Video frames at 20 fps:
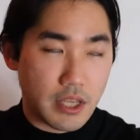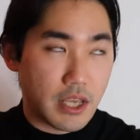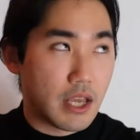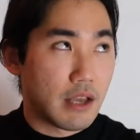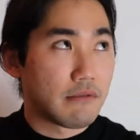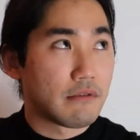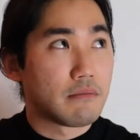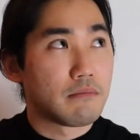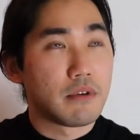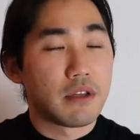
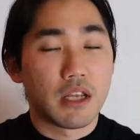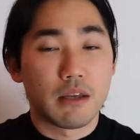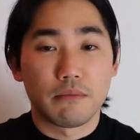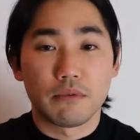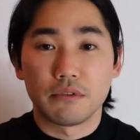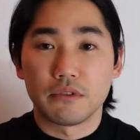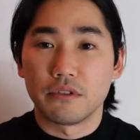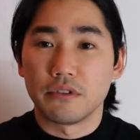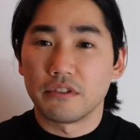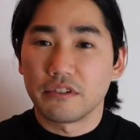haven't been able
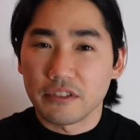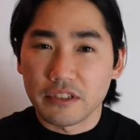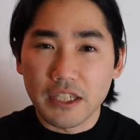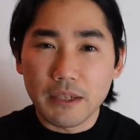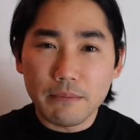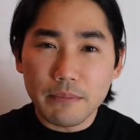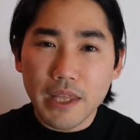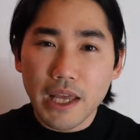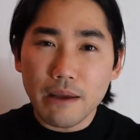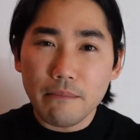to
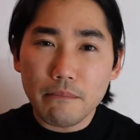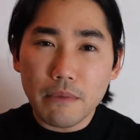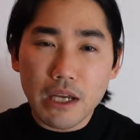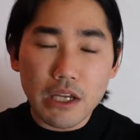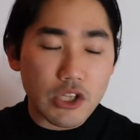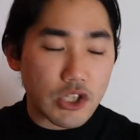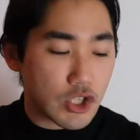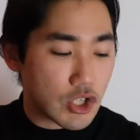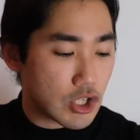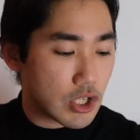sleep that
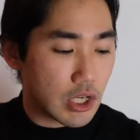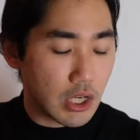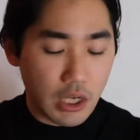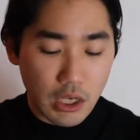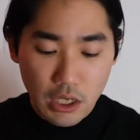much.